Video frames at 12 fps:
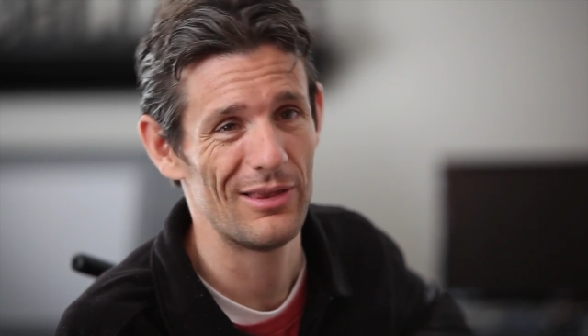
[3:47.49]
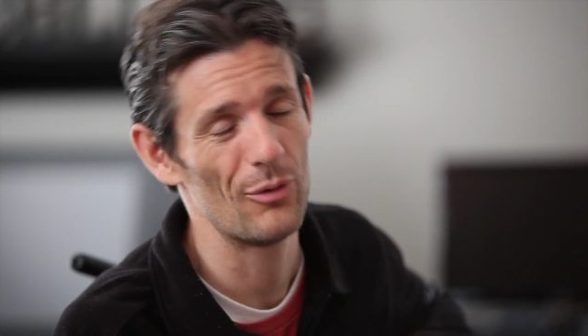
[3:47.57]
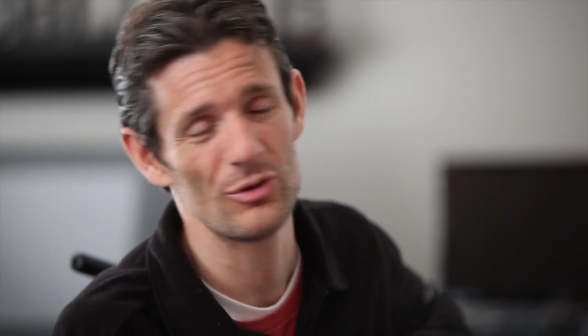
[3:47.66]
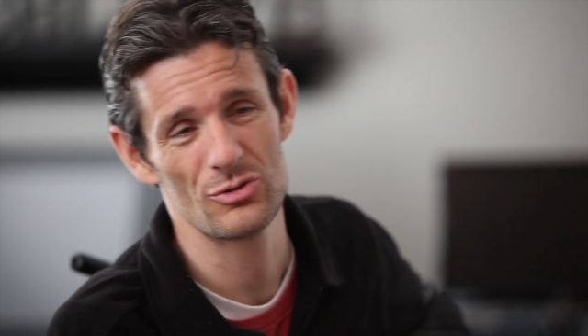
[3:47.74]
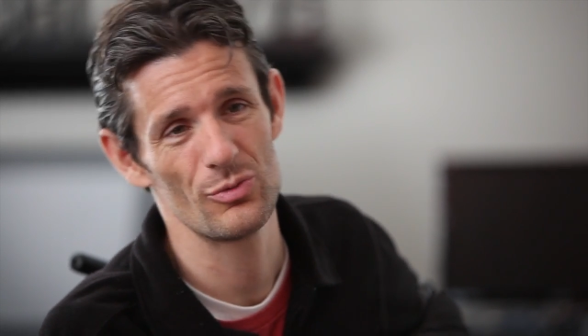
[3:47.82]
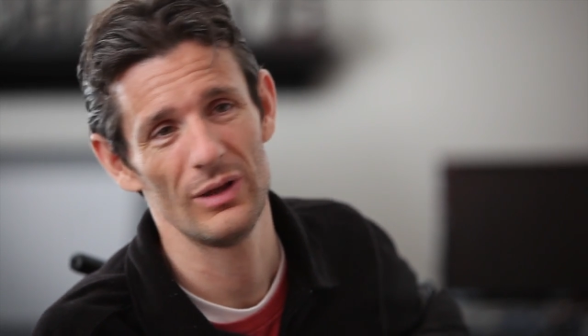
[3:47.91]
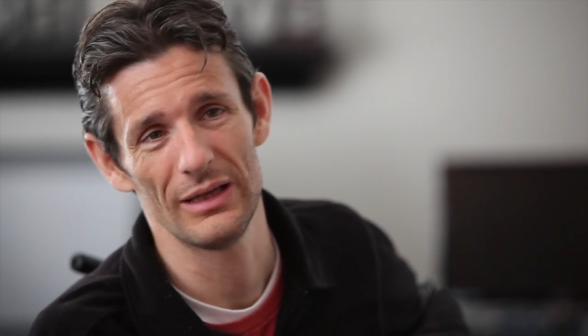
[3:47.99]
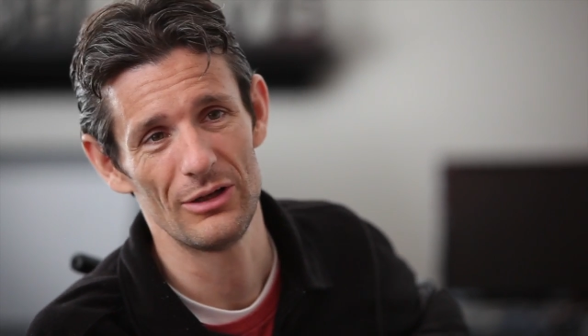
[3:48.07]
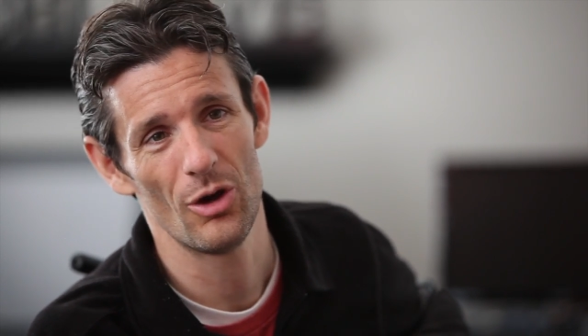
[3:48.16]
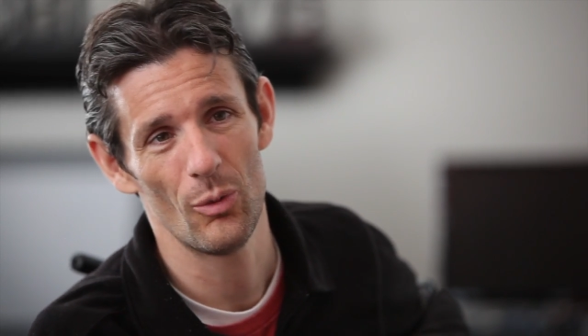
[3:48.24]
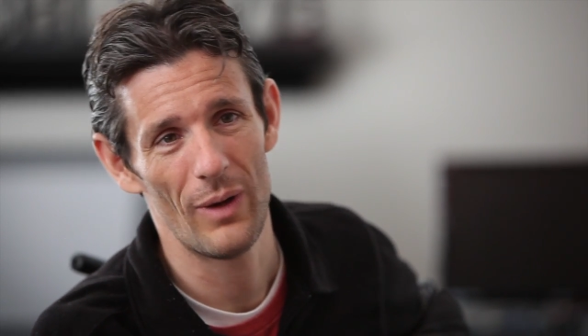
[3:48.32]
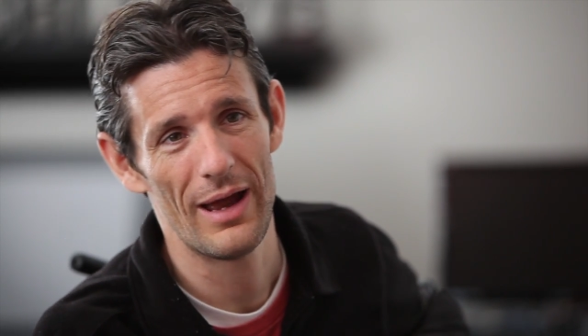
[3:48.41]
there was really
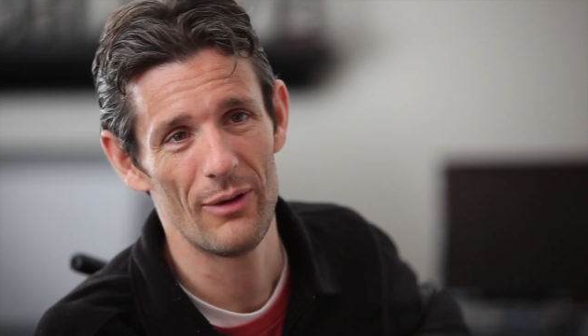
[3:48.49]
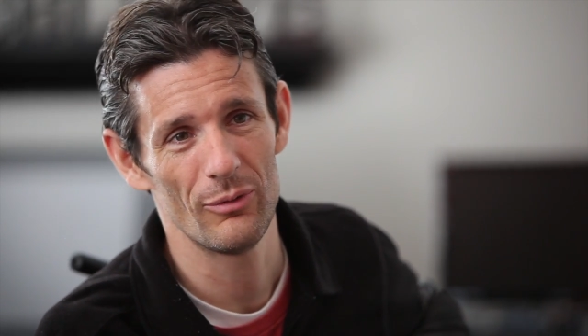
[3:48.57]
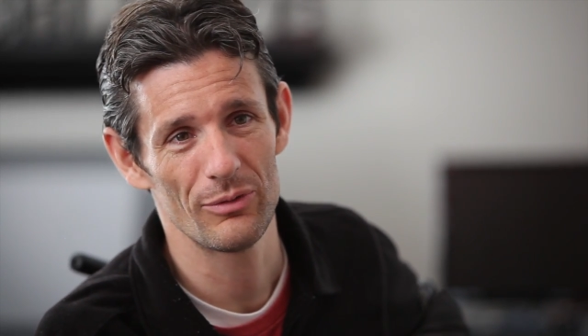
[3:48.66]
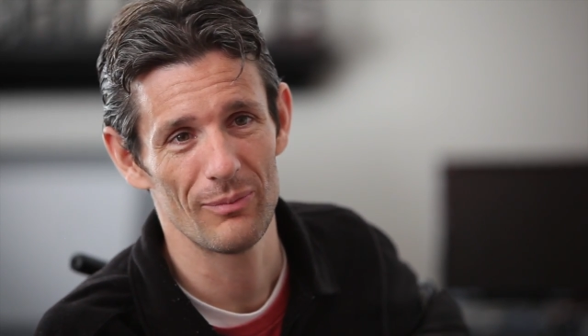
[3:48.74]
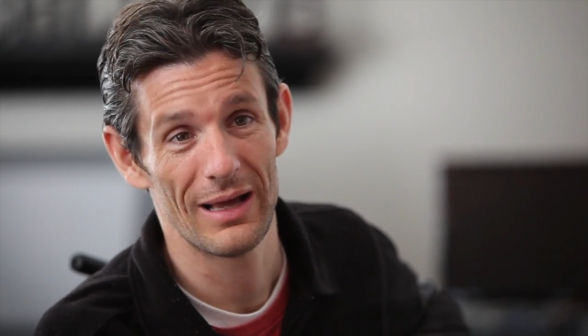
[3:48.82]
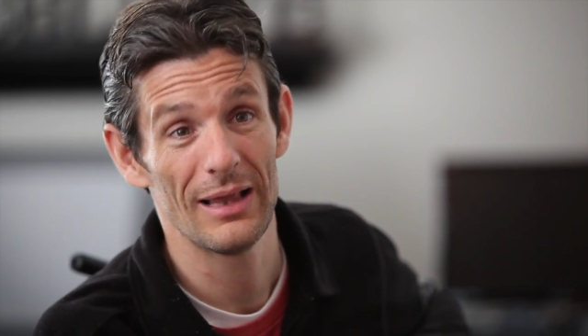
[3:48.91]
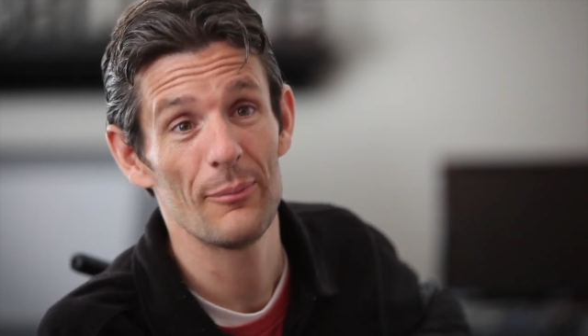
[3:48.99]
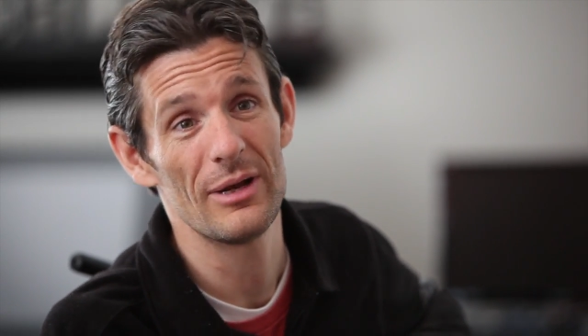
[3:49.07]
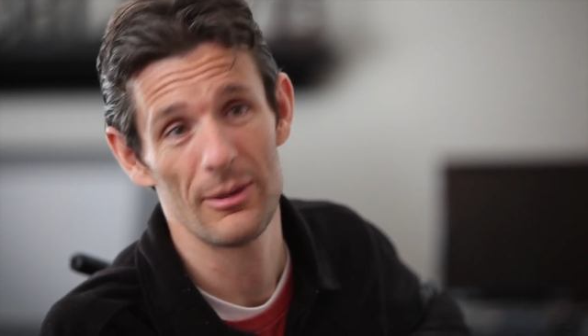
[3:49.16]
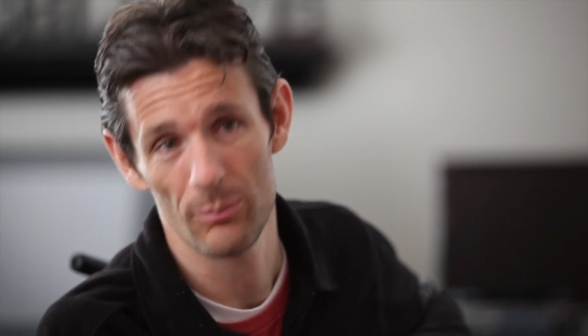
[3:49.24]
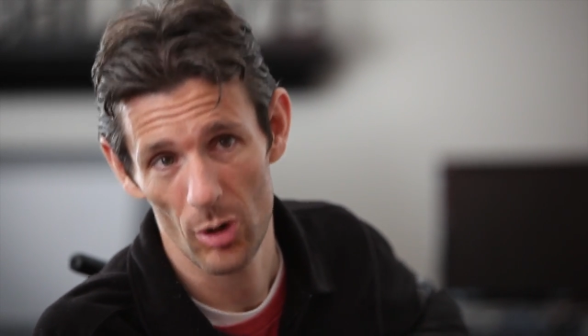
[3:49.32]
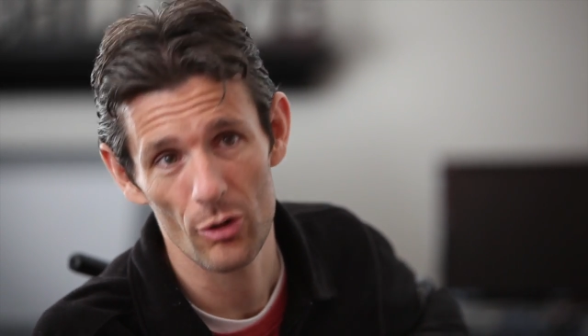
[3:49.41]
no way with my
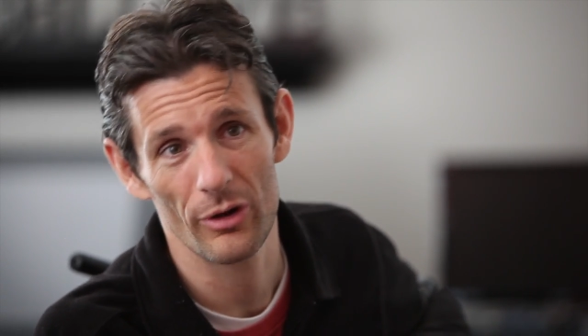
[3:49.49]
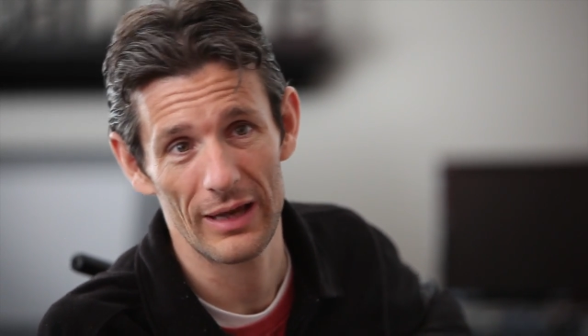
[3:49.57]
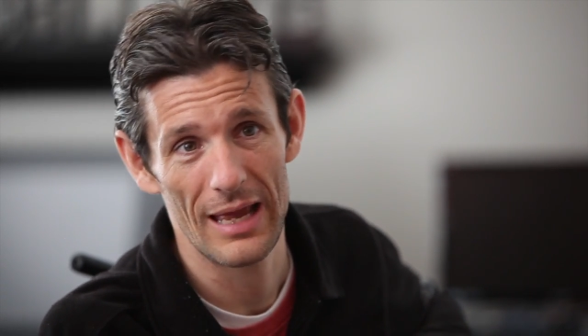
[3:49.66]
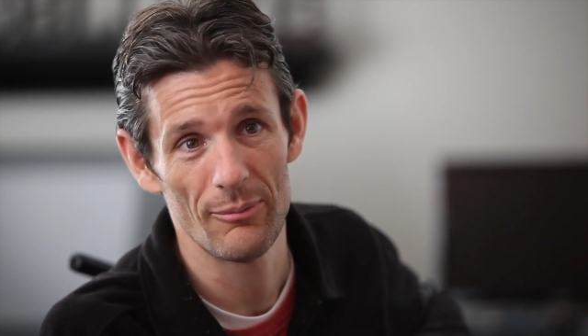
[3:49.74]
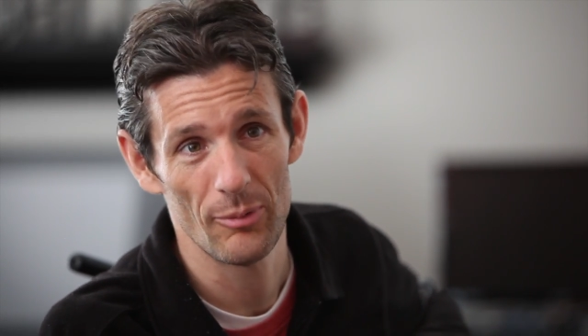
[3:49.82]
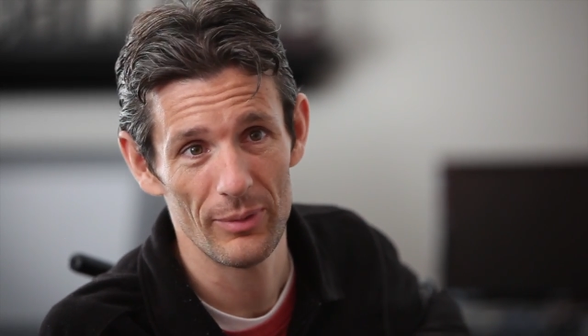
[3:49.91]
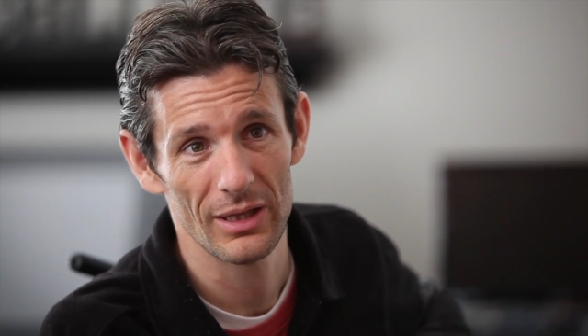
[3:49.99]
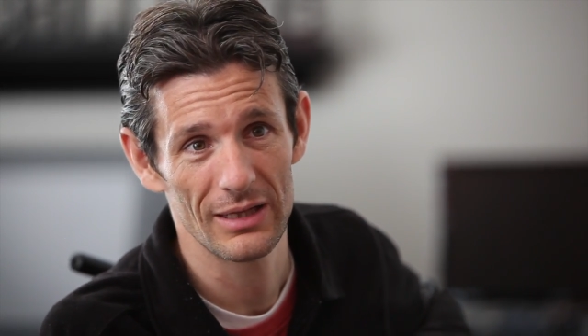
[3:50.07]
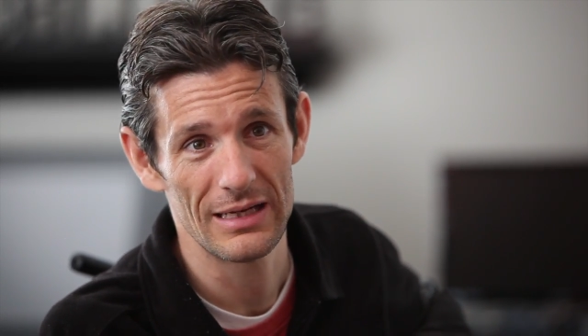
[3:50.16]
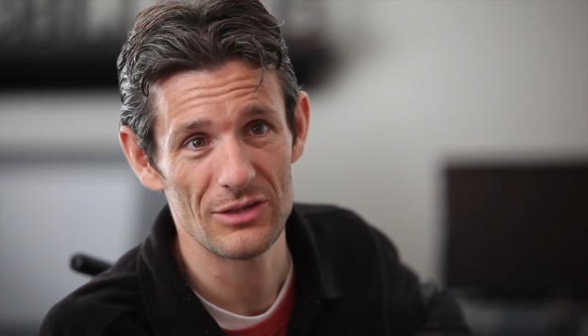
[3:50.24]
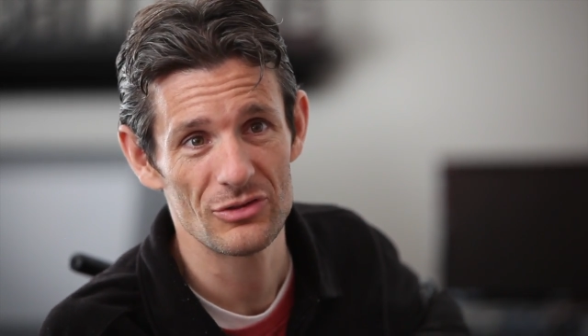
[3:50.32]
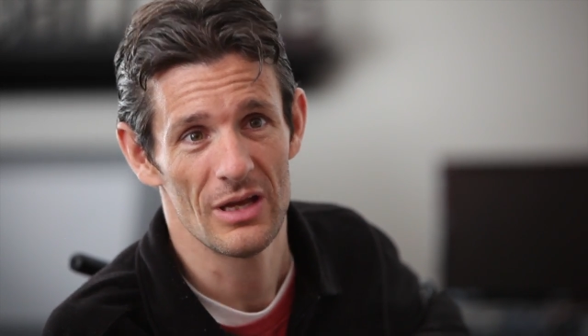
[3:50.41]
limited motor
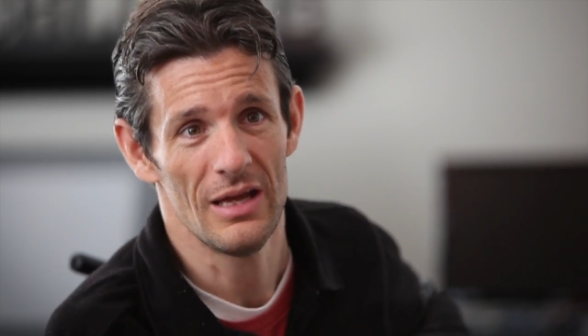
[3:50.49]
capabilities.